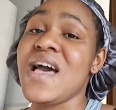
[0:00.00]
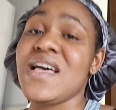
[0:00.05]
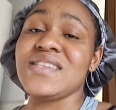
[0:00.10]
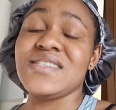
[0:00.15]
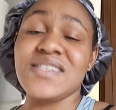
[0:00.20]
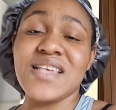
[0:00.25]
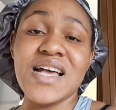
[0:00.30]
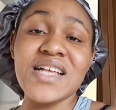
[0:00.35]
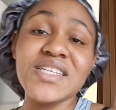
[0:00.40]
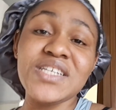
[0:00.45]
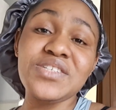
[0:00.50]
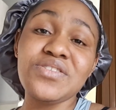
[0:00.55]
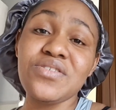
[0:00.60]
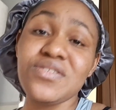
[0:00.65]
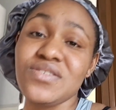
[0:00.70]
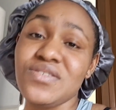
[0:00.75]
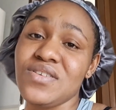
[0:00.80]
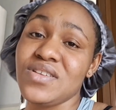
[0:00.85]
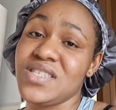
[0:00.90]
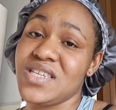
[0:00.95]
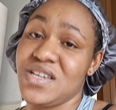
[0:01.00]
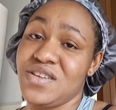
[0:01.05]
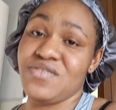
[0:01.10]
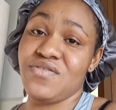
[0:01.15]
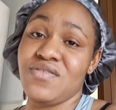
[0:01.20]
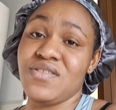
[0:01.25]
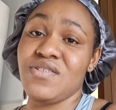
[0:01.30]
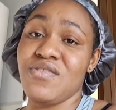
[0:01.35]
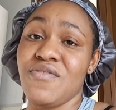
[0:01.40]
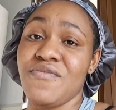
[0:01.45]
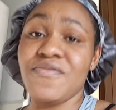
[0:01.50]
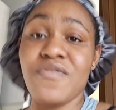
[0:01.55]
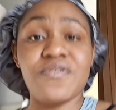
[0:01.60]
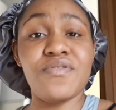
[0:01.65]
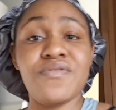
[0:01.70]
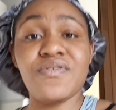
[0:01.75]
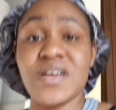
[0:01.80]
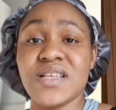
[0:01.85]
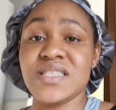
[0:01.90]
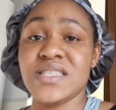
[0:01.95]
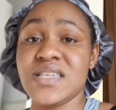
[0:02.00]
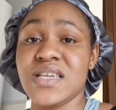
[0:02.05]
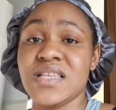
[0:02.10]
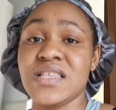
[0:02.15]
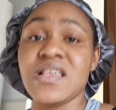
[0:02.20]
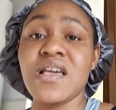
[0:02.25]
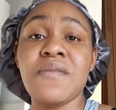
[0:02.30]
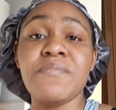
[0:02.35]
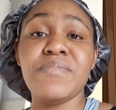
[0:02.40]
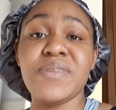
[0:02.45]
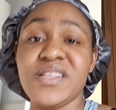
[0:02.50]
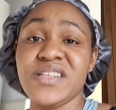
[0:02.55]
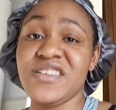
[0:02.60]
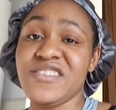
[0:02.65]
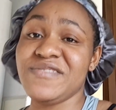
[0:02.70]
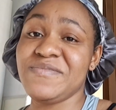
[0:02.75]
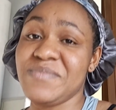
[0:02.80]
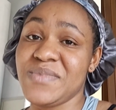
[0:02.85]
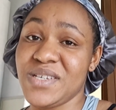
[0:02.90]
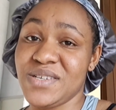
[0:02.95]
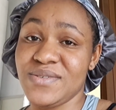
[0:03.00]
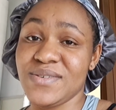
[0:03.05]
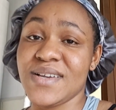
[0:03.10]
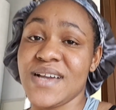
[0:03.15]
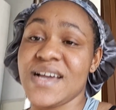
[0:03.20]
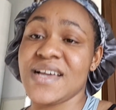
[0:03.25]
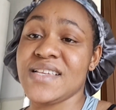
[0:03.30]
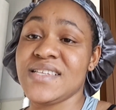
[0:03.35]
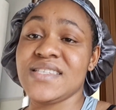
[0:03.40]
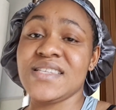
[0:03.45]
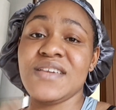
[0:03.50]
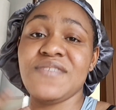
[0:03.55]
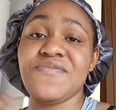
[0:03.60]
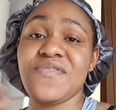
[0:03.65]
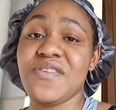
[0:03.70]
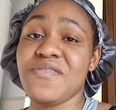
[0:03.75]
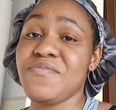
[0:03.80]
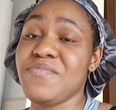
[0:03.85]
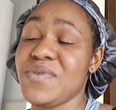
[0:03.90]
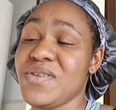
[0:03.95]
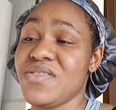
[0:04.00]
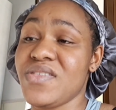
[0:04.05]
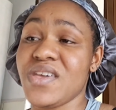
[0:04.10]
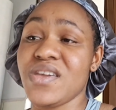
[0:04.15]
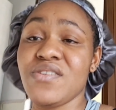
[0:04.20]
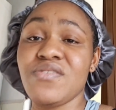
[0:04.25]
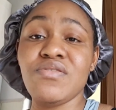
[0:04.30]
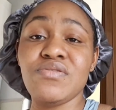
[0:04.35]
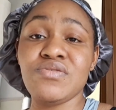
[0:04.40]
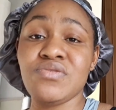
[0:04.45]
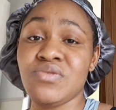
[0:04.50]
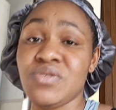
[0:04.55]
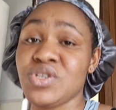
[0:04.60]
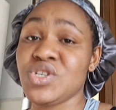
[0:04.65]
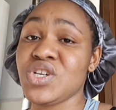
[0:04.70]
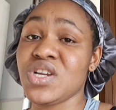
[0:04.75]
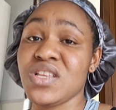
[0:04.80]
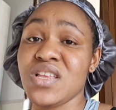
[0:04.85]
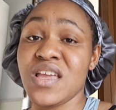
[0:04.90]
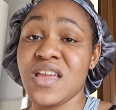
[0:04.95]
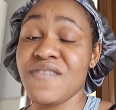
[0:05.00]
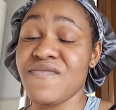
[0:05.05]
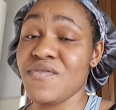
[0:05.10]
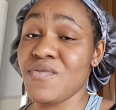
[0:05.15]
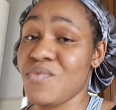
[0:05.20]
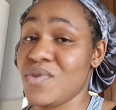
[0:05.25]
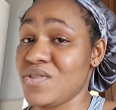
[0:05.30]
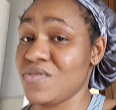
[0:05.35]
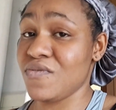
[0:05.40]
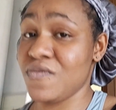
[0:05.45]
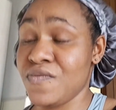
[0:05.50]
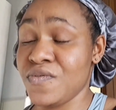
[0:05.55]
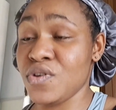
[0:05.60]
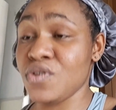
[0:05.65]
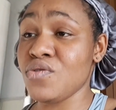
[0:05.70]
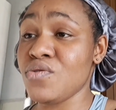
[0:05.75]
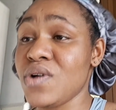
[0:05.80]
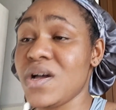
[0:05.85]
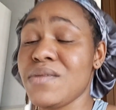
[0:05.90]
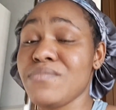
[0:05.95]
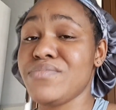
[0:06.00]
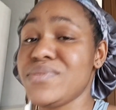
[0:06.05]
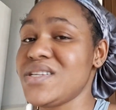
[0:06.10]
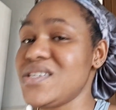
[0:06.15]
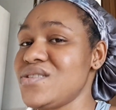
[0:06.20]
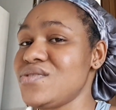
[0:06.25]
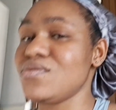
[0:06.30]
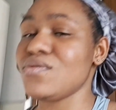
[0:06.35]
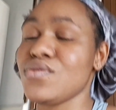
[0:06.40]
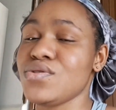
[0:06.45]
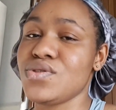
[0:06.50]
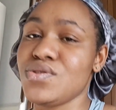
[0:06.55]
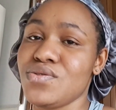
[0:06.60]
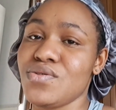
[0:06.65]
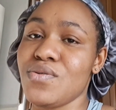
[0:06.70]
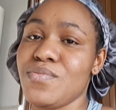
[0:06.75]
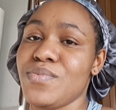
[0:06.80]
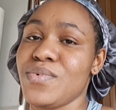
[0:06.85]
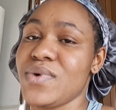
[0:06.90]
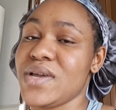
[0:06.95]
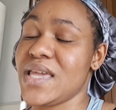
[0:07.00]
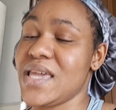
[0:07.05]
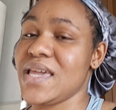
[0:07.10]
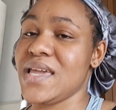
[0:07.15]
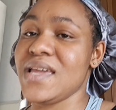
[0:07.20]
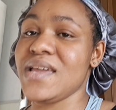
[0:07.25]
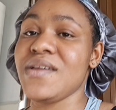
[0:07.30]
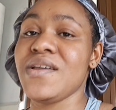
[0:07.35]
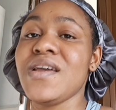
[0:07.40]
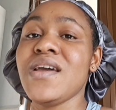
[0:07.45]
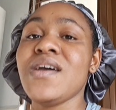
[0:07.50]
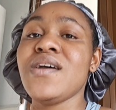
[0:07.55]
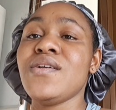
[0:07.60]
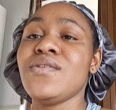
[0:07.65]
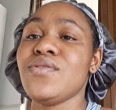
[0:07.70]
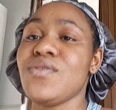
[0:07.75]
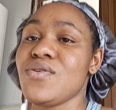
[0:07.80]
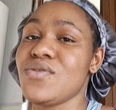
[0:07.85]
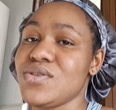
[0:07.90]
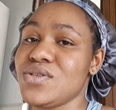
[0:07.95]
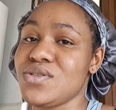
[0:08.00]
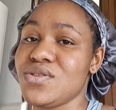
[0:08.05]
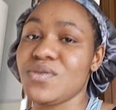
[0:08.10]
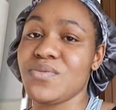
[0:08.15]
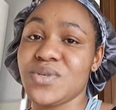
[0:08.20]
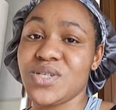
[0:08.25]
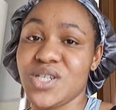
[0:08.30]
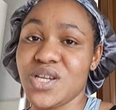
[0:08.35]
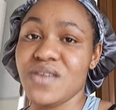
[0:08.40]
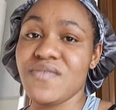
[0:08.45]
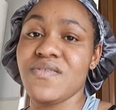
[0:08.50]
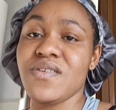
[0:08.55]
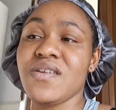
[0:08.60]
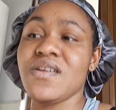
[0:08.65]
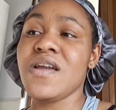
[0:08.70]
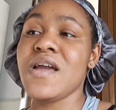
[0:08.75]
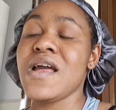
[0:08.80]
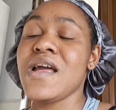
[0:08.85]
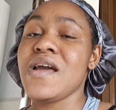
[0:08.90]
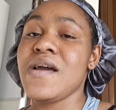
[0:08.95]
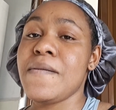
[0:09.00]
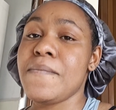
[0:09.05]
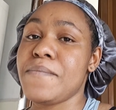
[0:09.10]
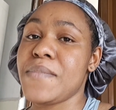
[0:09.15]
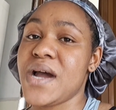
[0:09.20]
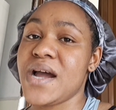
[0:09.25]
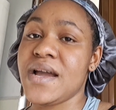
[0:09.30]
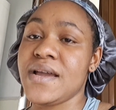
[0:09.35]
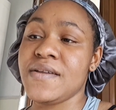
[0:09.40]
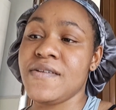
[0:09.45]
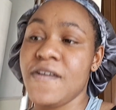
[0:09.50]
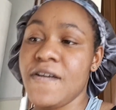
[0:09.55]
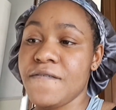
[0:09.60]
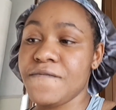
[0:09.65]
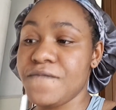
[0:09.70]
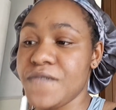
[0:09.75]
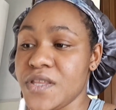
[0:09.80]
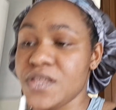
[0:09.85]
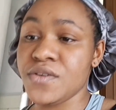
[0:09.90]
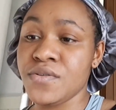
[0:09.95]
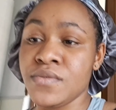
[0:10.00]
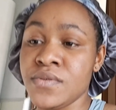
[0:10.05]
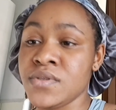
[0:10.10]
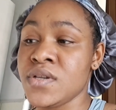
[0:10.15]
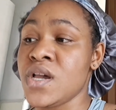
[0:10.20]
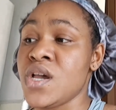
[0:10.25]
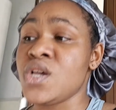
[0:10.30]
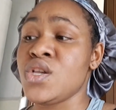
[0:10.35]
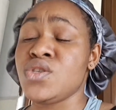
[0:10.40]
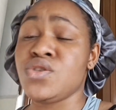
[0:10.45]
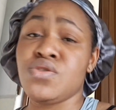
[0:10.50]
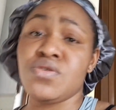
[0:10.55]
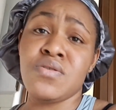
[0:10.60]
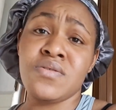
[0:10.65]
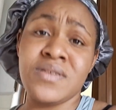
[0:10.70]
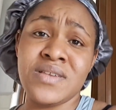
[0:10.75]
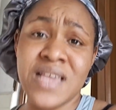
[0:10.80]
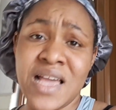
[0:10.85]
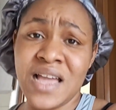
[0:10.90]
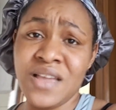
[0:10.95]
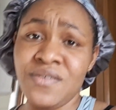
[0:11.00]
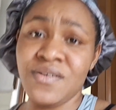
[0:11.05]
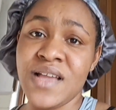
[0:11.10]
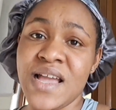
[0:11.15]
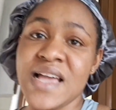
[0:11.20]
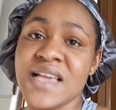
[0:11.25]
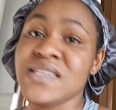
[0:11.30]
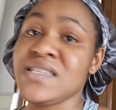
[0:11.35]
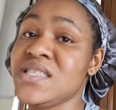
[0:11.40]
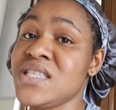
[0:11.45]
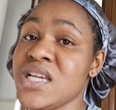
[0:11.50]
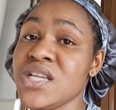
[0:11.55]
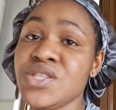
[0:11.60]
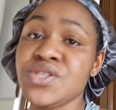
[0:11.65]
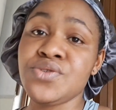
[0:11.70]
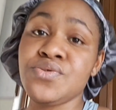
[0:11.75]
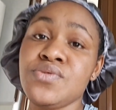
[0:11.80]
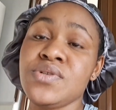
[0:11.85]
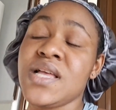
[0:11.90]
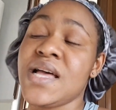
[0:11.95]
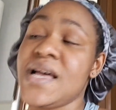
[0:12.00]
Sandy does not take your love for granted. Believe me, you guys, a very big thank you to each and every one of you, and please don't stop, okay? Don't stop sharing my uh, videos. So yeah, you guys, stay tuned.